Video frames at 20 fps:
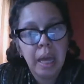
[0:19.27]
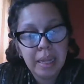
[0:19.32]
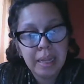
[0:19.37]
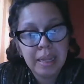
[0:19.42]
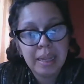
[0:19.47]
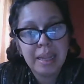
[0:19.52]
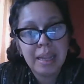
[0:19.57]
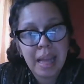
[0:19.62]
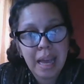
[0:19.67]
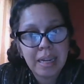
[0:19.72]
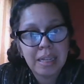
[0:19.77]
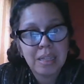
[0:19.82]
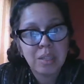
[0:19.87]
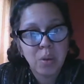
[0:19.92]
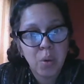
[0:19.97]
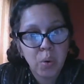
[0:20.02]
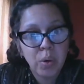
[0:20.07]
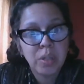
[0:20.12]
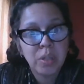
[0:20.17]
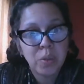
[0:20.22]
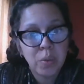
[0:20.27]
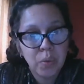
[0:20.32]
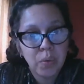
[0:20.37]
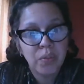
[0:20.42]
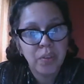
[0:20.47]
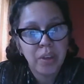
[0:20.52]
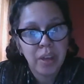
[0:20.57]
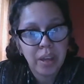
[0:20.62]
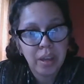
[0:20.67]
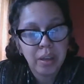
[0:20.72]
that is going to
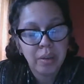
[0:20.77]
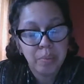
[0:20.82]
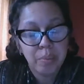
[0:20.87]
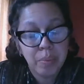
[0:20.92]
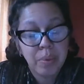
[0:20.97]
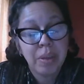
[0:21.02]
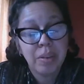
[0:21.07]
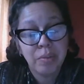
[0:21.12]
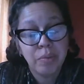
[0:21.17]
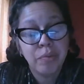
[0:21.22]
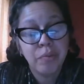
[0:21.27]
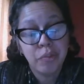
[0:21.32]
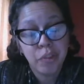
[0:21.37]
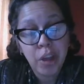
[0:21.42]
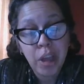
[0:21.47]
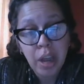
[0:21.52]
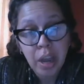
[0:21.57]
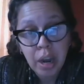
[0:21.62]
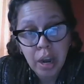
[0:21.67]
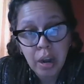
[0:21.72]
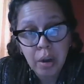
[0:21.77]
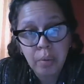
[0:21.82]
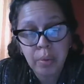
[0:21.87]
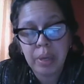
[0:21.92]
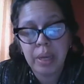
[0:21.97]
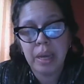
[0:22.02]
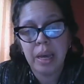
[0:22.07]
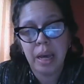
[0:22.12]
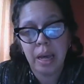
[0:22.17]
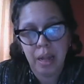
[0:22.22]
be
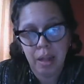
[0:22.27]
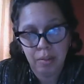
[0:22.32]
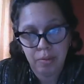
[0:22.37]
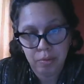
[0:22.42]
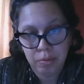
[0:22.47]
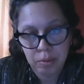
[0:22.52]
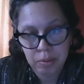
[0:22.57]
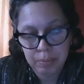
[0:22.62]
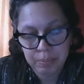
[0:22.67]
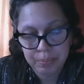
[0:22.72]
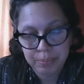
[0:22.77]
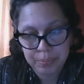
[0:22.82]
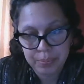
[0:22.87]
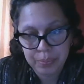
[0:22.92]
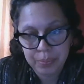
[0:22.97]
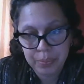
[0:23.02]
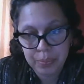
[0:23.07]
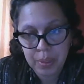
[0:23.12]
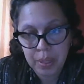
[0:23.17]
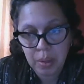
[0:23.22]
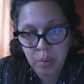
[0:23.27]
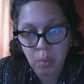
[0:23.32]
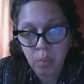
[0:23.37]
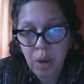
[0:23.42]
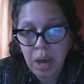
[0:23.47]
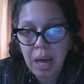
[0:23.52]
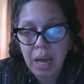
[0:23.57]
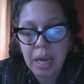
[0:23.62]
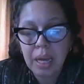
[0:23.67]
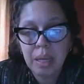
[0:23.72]
very helpful.
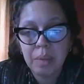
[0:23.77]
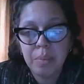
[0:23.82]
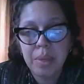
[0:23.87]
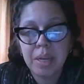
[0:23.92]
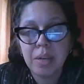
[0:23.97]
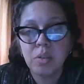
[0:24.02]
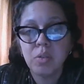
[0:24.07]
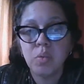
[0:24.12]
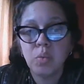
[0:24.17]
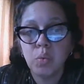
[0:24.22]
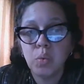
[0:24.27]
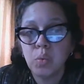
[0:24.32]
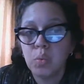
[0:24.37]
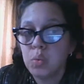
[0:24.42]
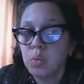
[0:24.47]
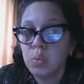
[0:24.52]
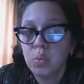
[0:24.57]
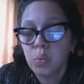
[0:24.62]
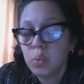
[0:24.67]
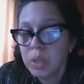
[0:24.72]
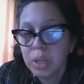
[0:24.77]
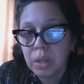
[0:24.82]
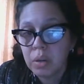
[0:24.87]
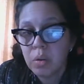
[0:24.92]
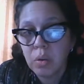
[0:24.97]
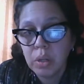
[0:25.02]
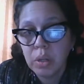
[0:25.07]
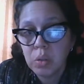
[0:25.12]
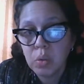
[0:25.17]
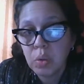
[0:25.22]
Why? Because we are
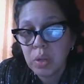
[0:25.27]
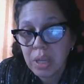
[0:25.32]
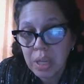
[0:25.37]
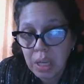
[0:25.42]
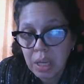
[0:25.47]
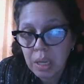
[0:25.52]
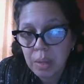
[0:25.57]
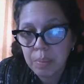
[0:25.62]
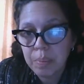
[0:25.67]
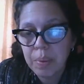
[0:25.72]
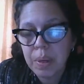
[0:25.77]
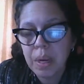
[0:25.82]
going to keep